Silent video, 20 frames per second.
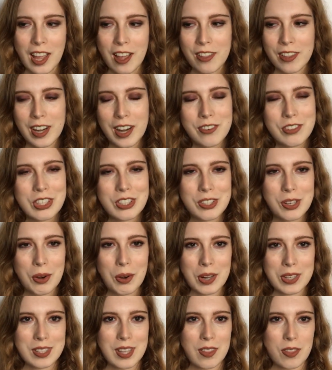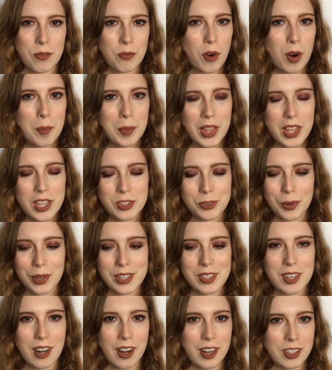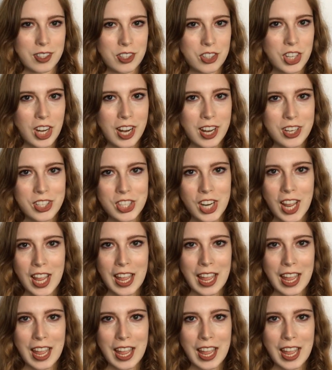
that I've just noticed that the formula is really starting to change,